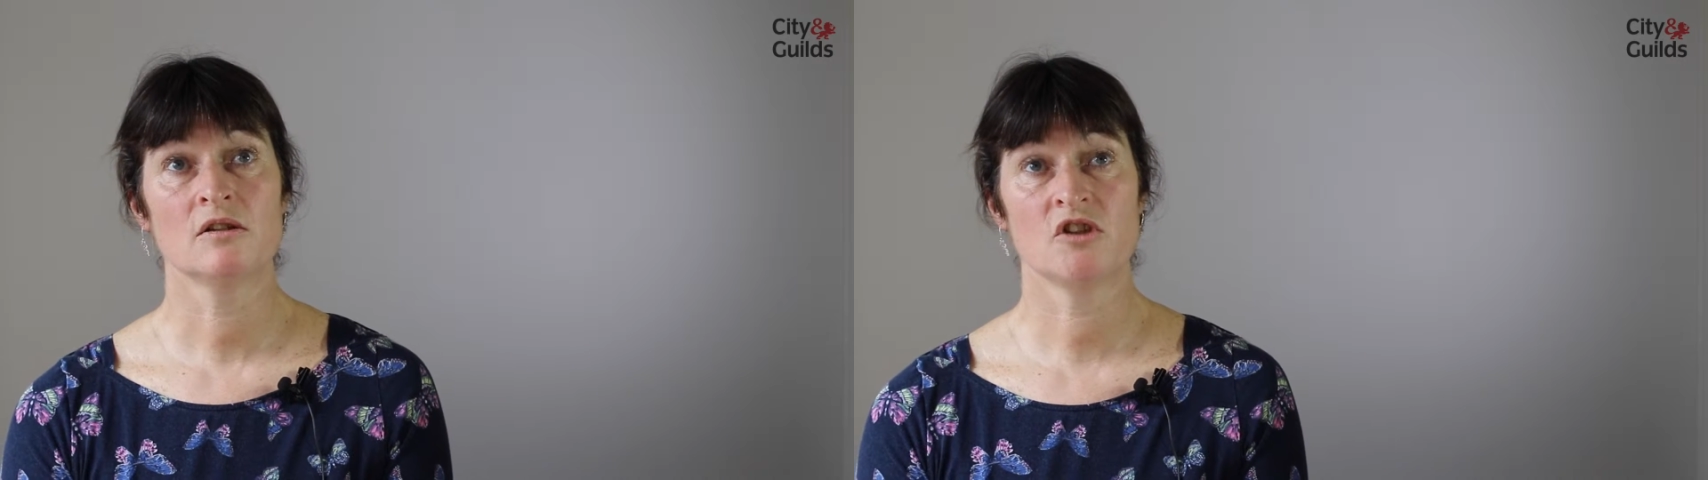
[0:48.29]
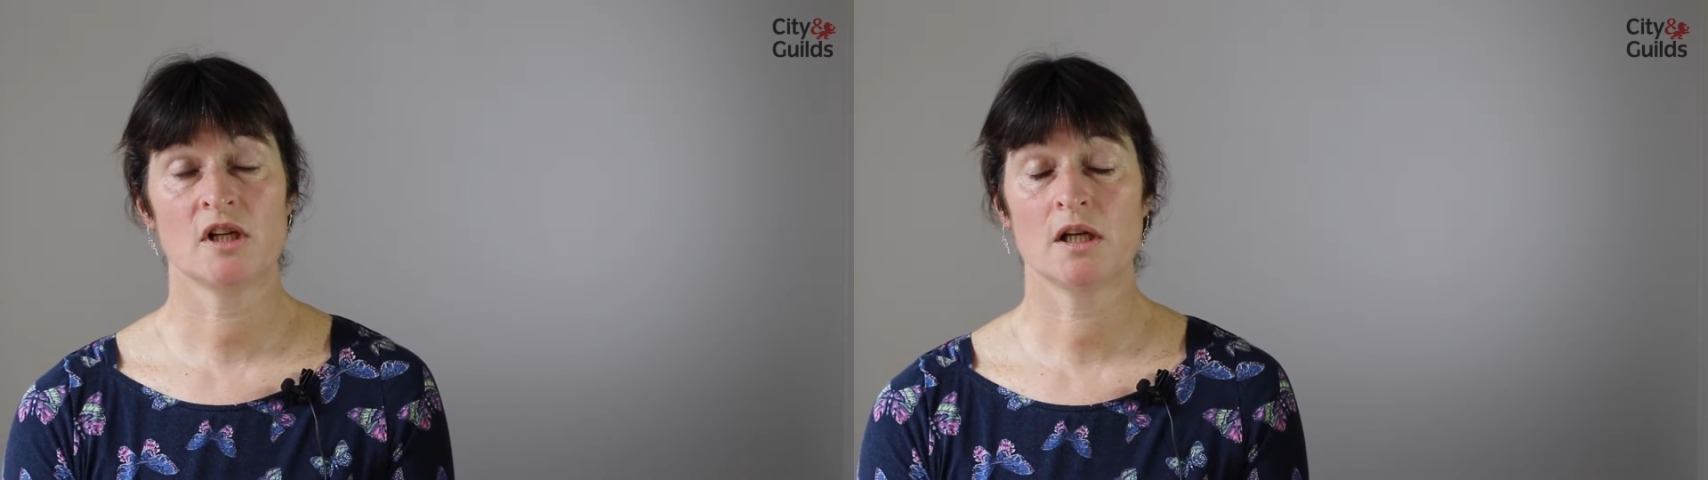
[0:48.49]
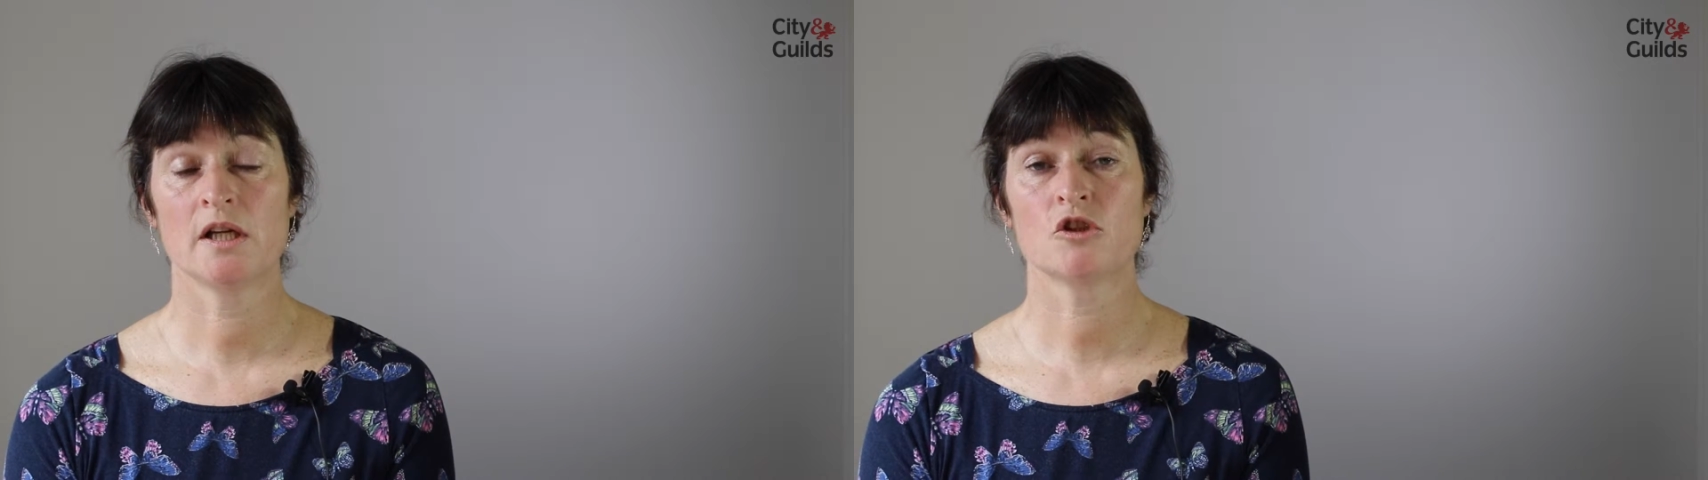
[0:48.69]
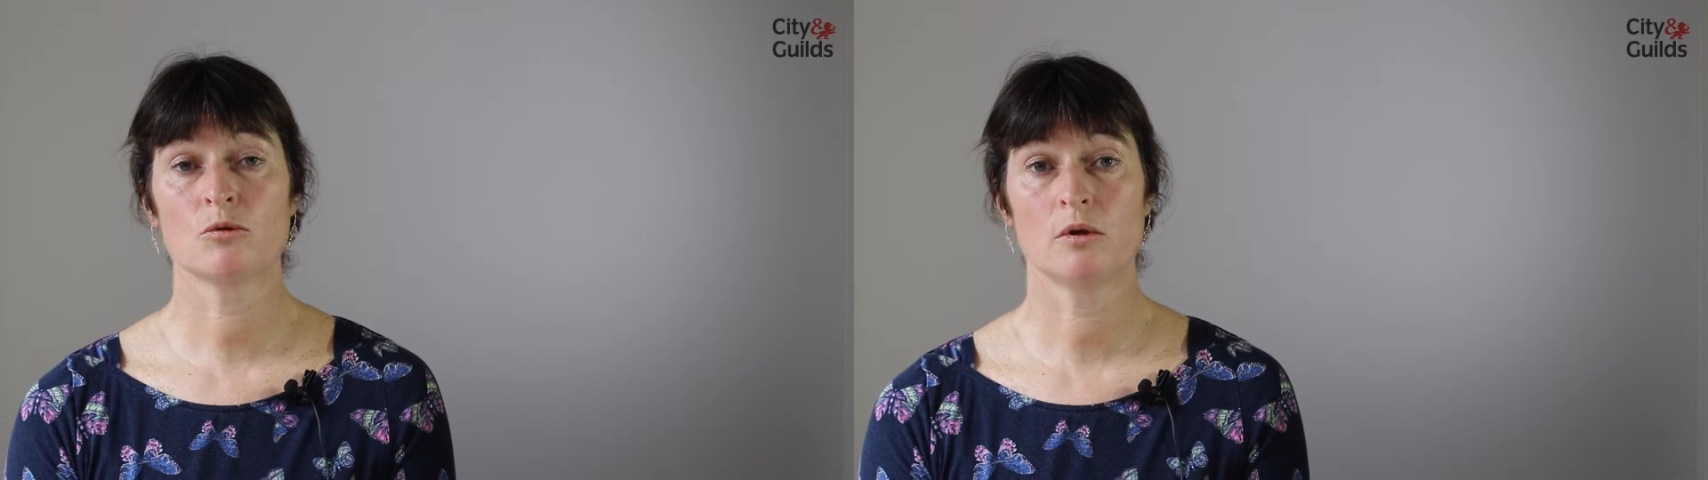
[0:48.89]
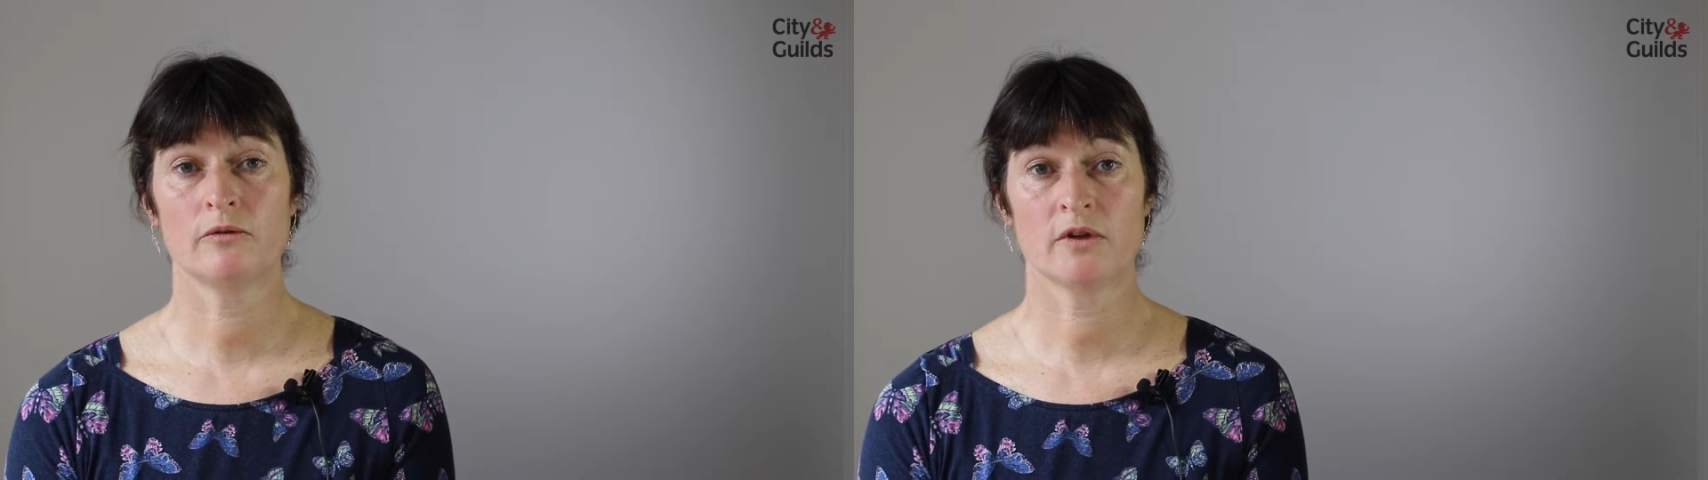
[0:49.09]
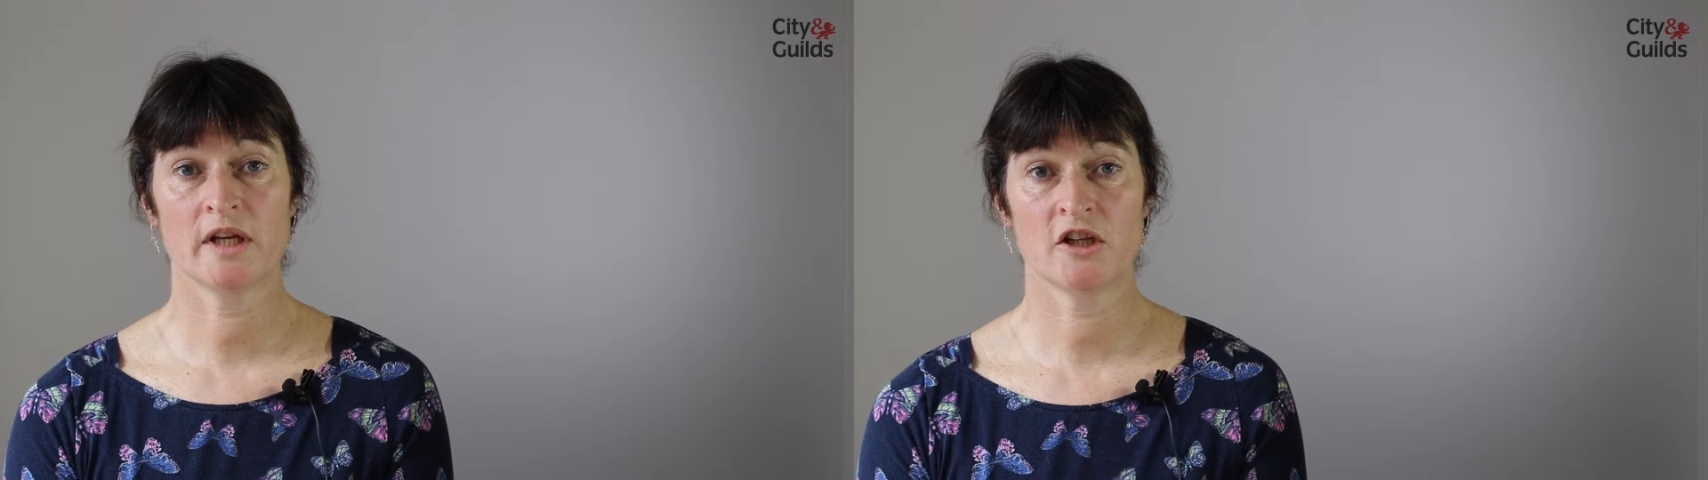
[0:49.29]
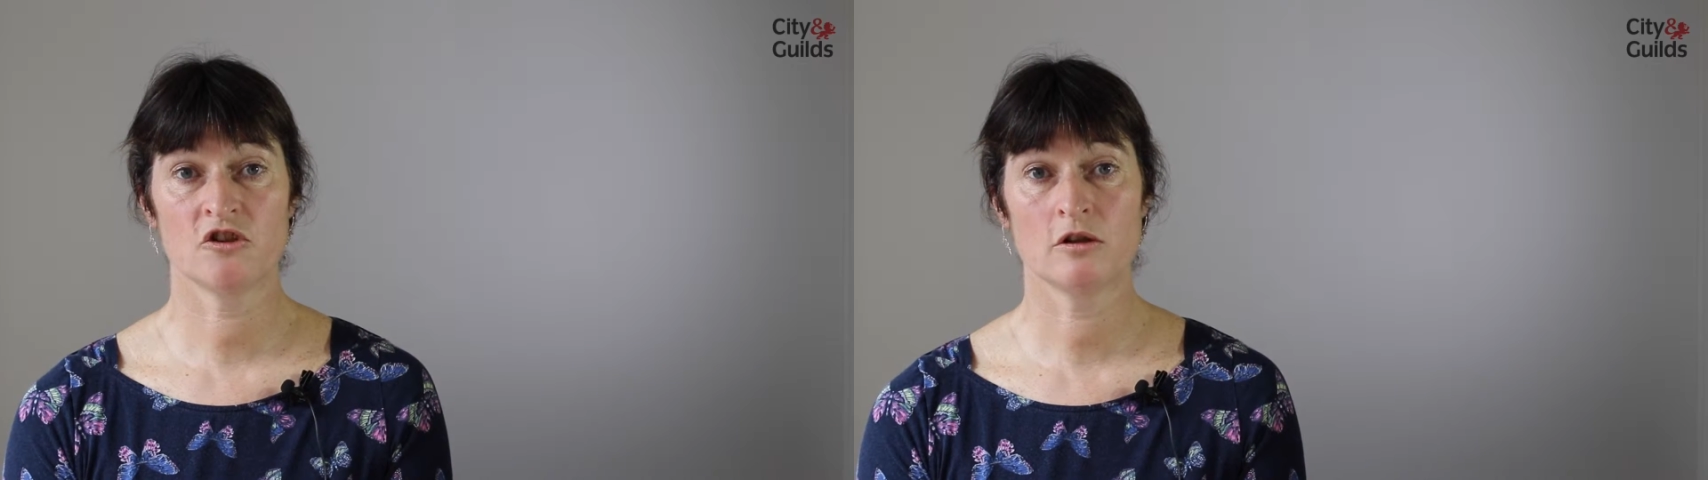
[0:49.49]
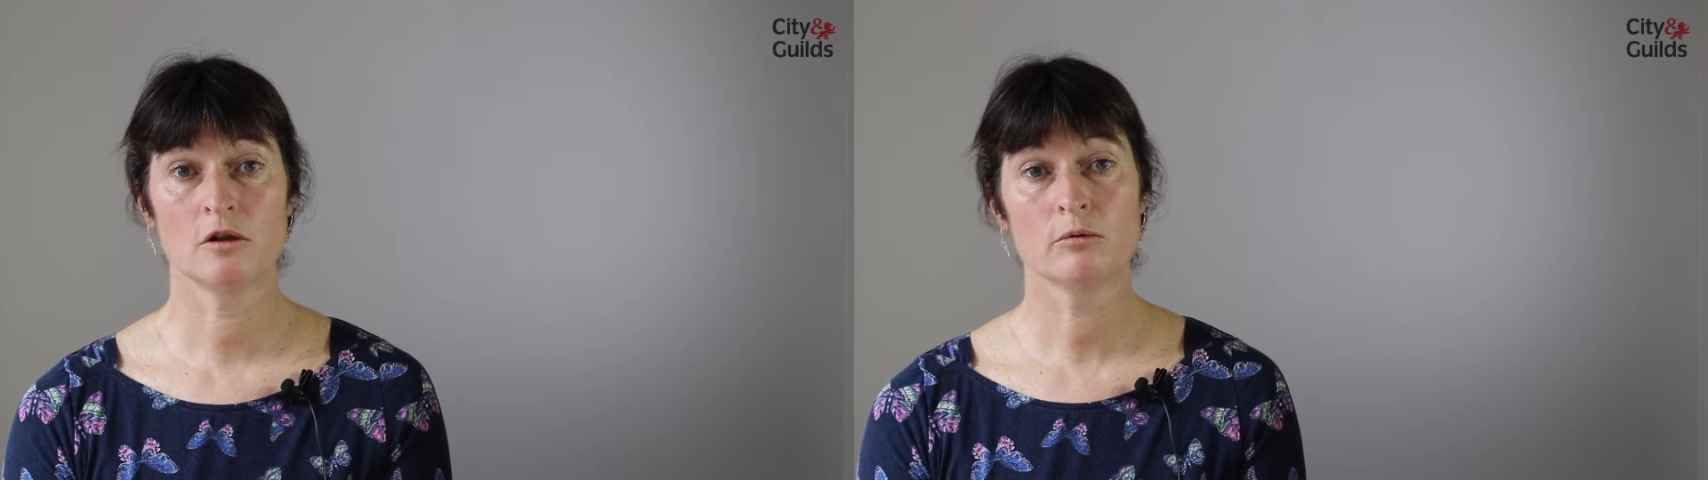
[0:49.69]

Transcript: GLH qualification,